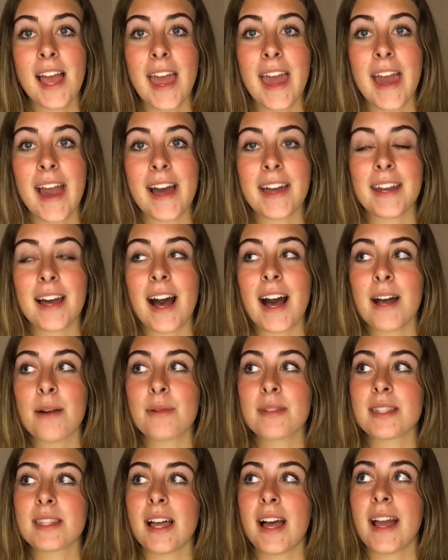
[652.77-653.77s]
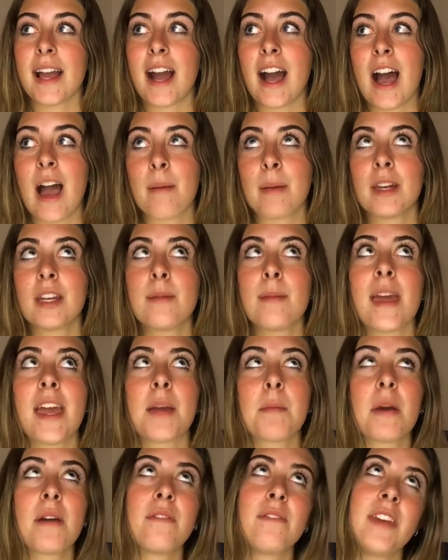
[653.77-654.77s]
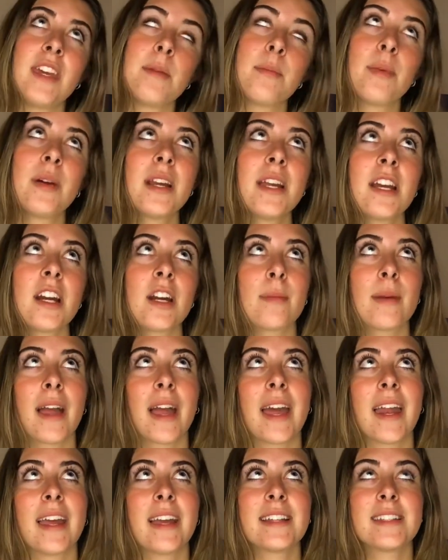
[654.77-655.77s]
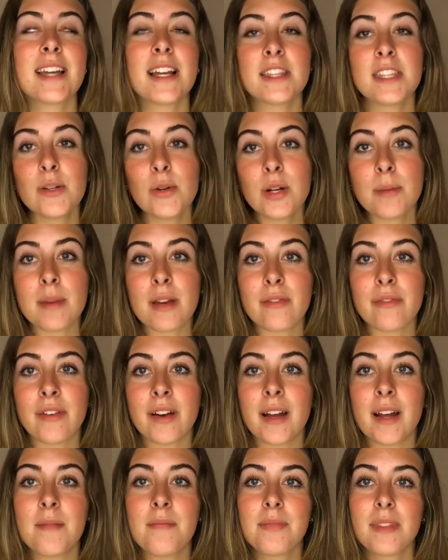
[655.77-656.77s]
And I was like, I'm going to make my feet prettier by getting a tattoo on my foot.